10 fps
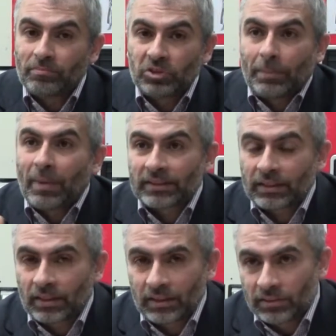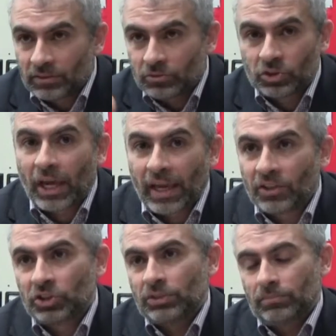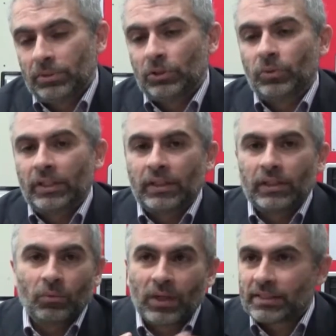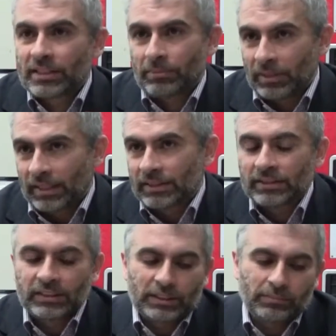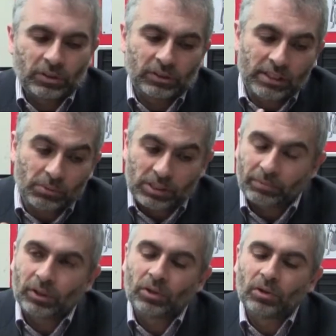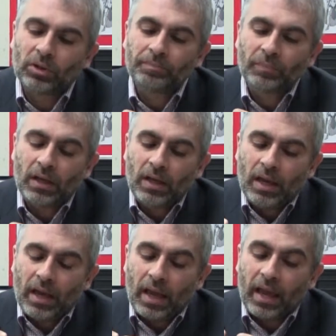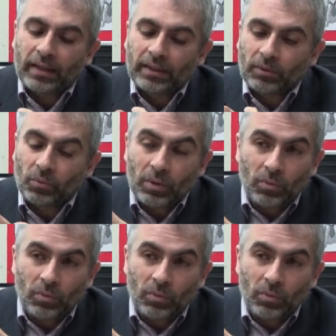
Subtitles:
dramatically change between one system and the other system. So that was our goal. And we